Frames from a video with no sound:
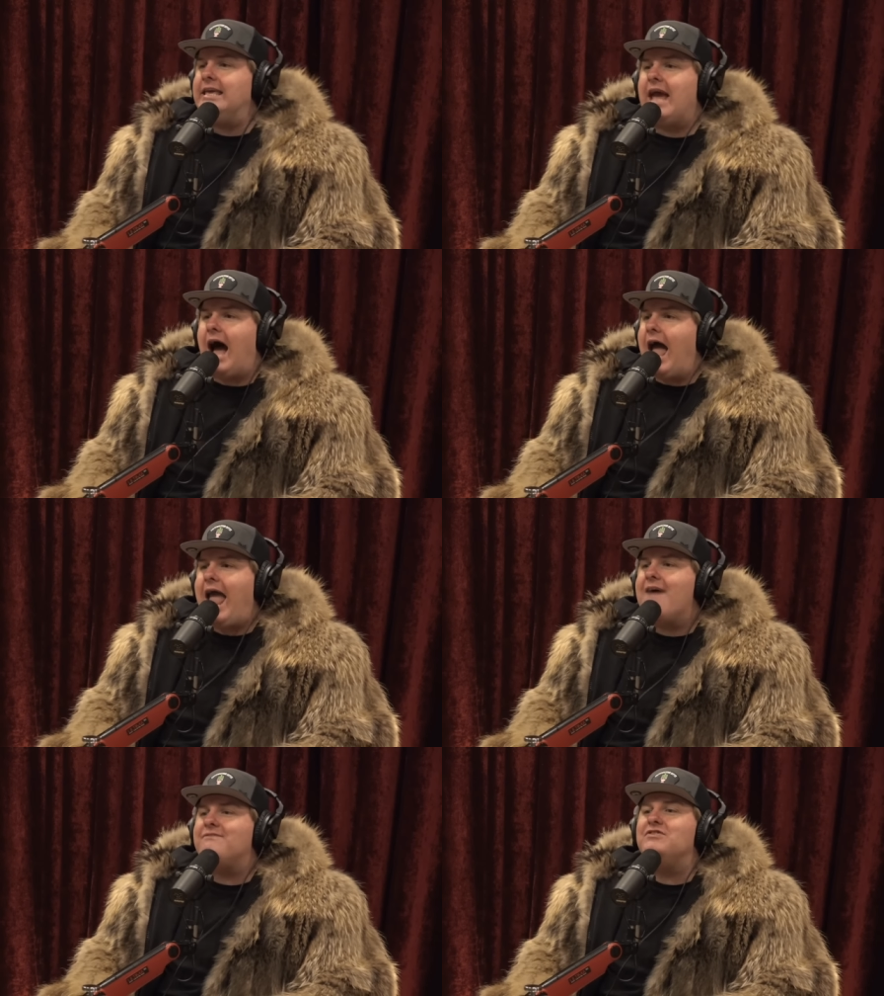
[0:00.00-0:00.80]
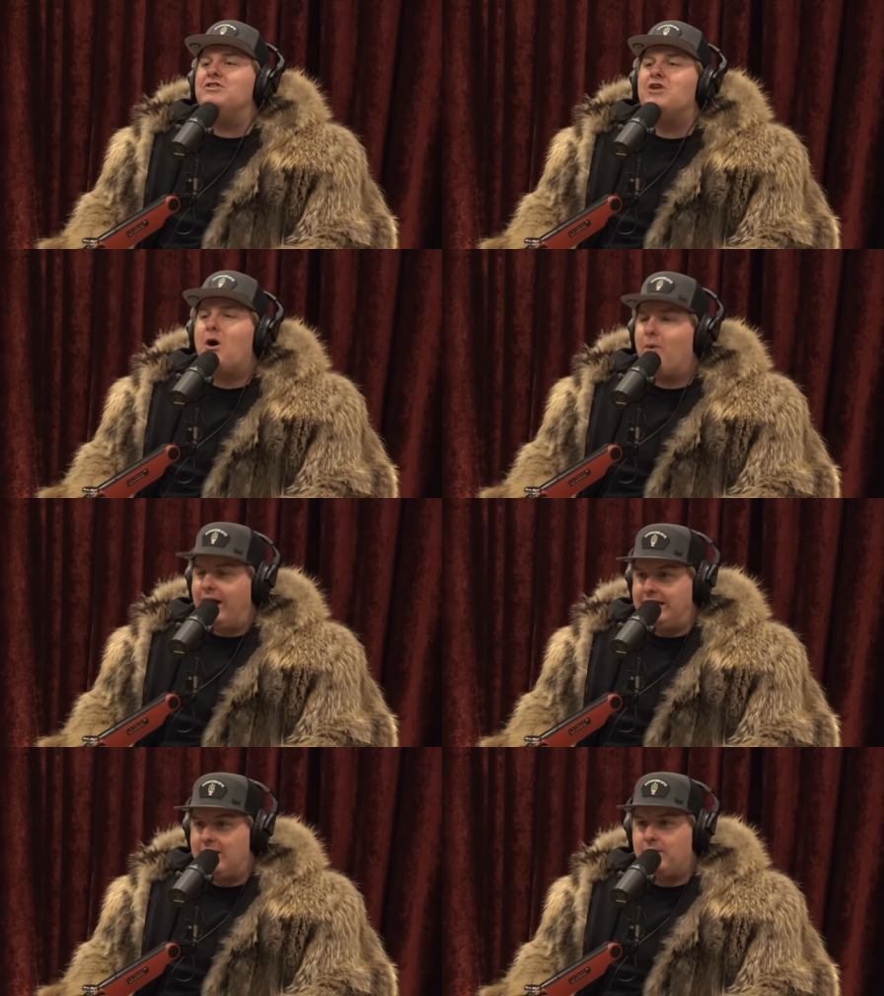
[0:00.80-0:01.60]
Yeah, I have no
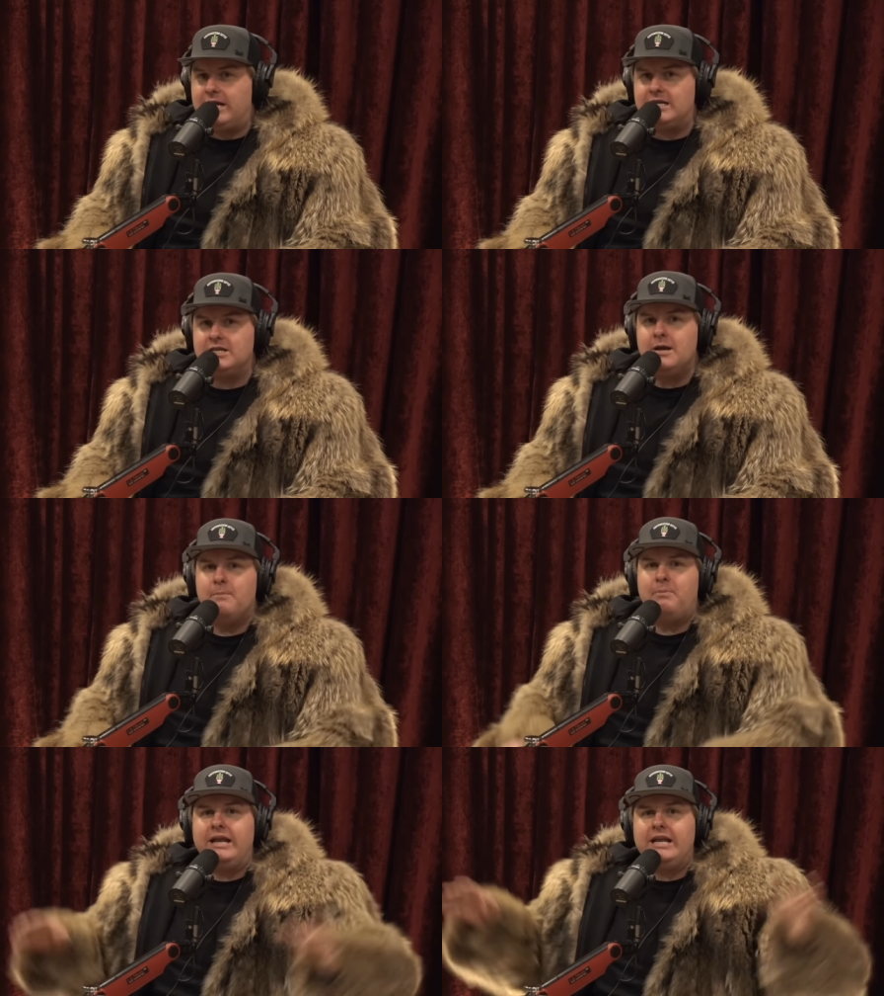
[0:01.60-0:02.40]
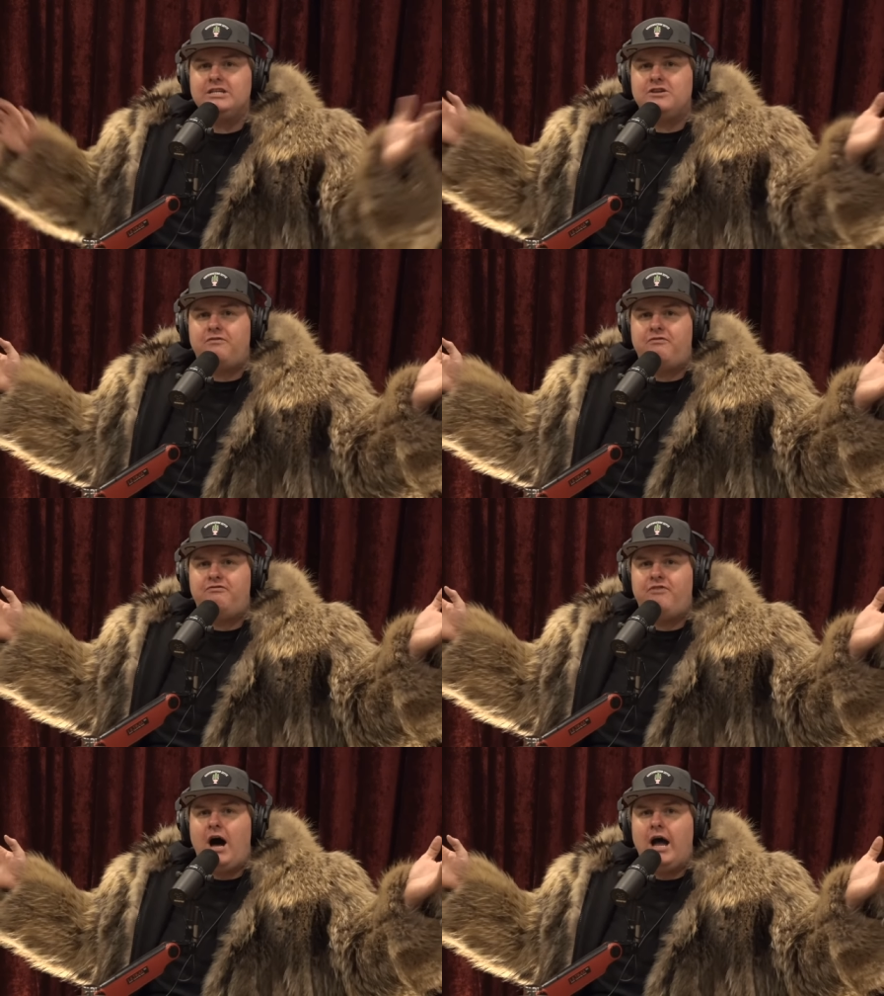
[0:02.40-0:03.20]
idea what it is, but it is a
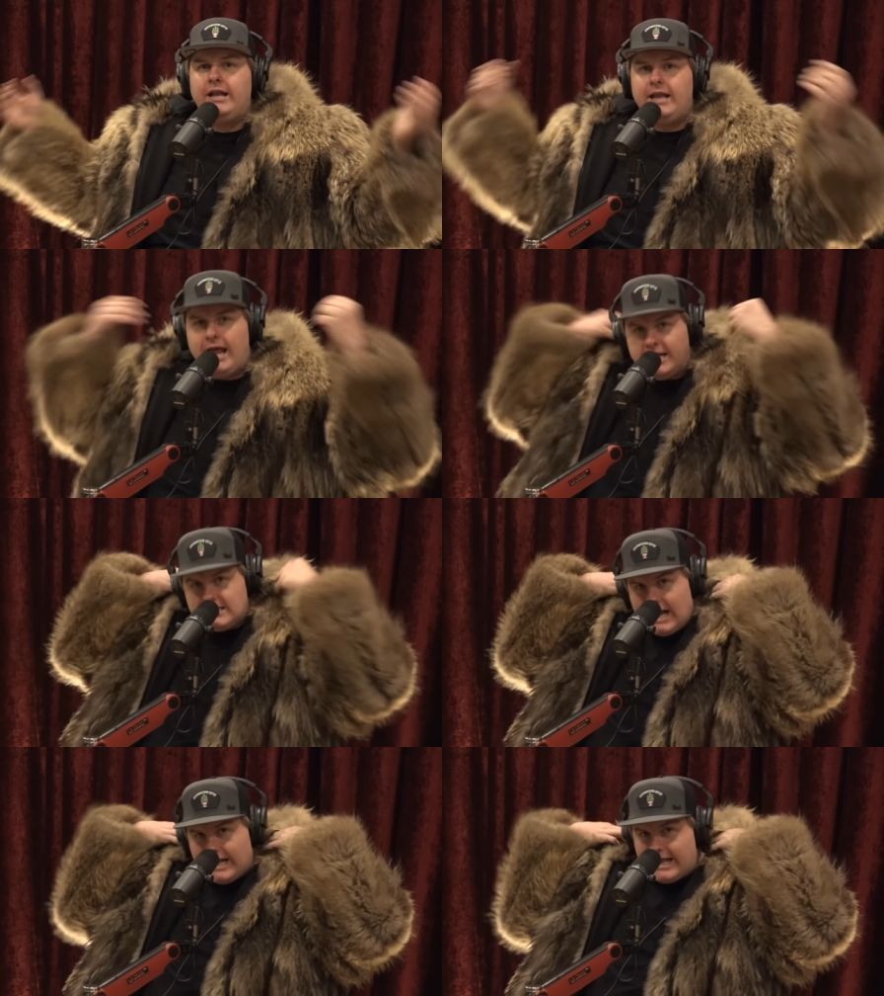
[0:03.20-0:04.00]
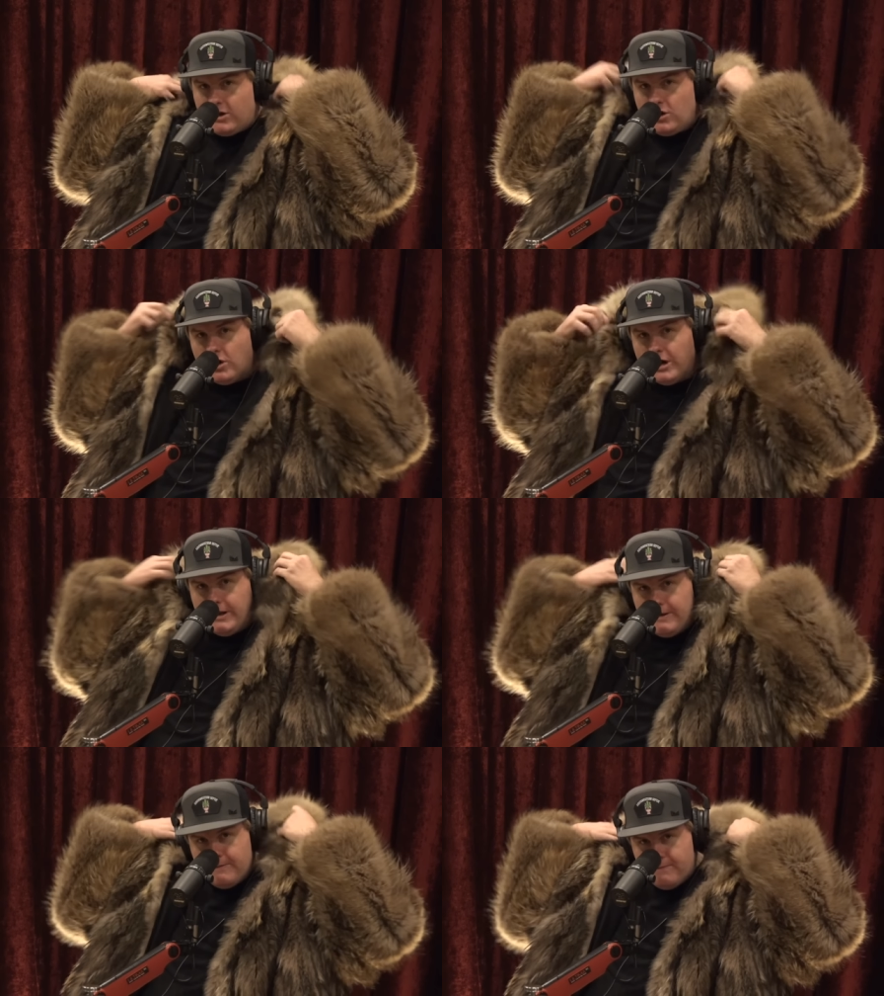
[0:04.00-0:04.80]
fun, and it's got that
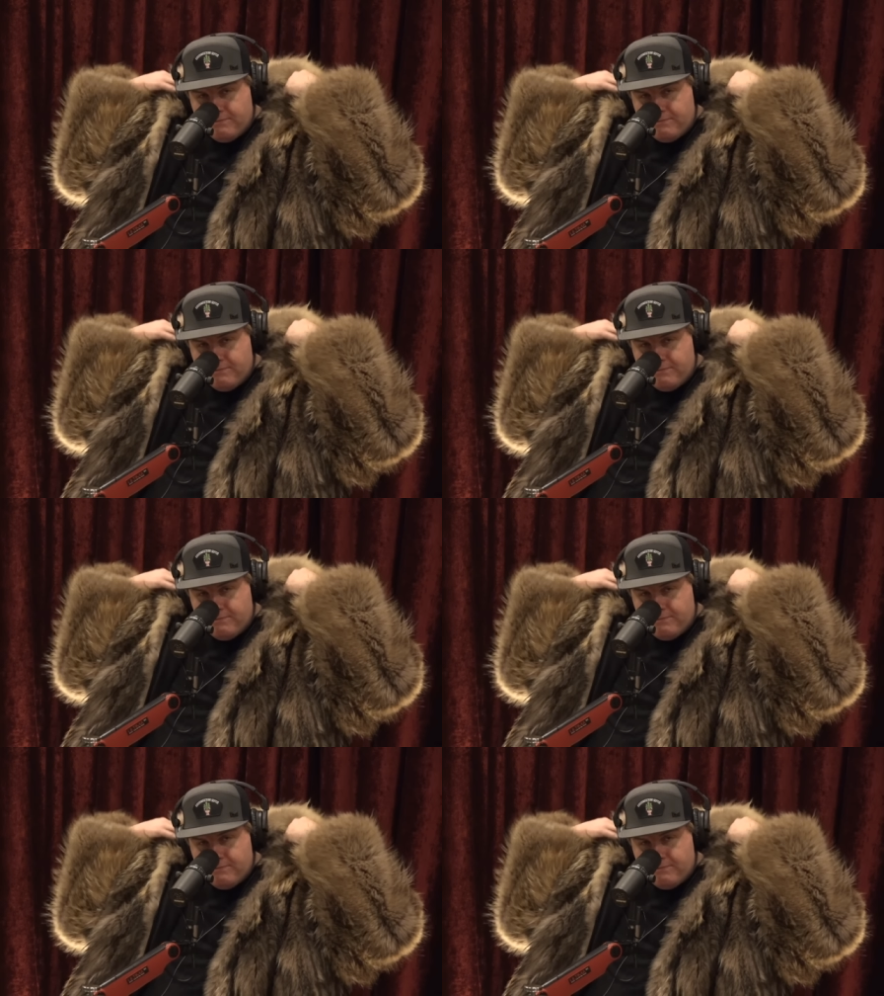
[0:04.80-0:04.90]
hood.